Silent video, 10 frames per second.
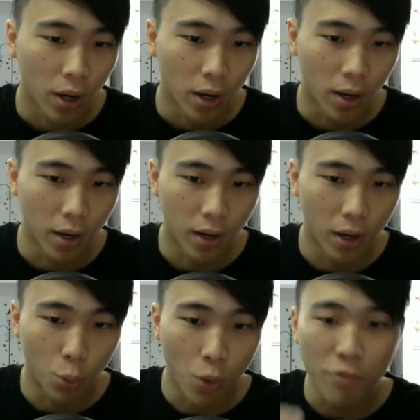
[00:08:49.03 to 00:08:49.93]

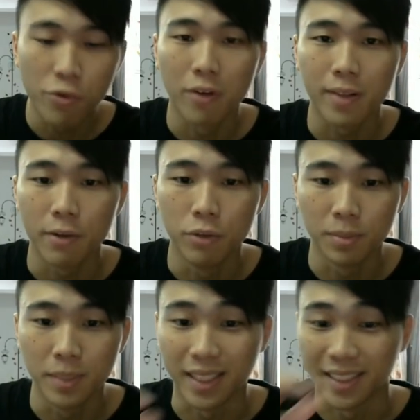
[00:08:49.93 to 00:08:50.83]
1 row of light
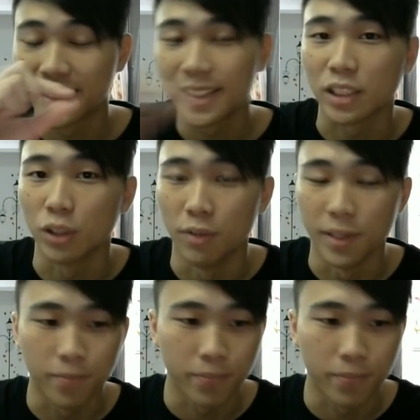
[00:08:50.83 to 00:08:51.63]
runes means there's 6 of it.